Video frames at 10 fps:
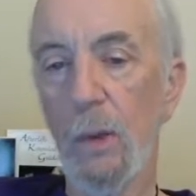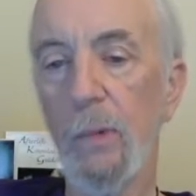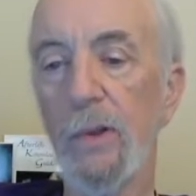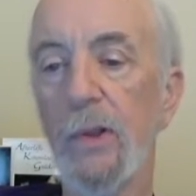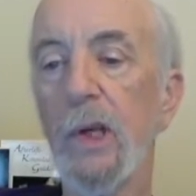
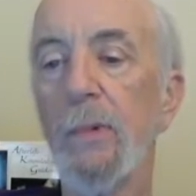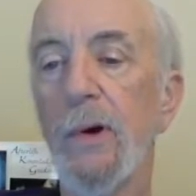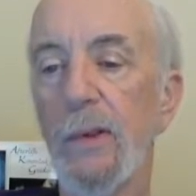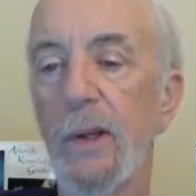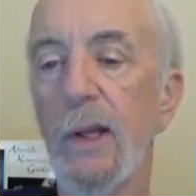And think
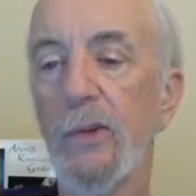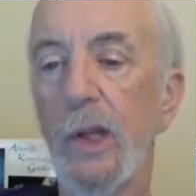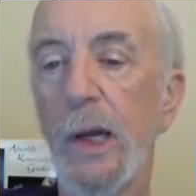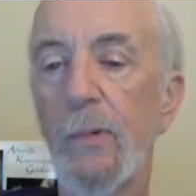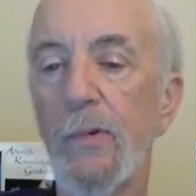about the last
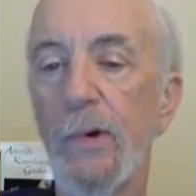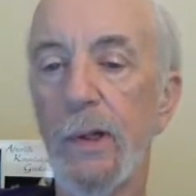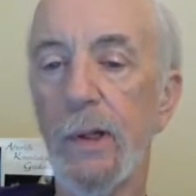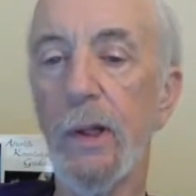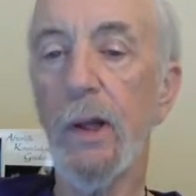time you
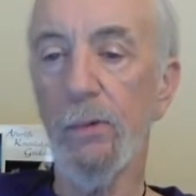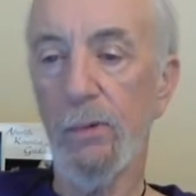fell in love,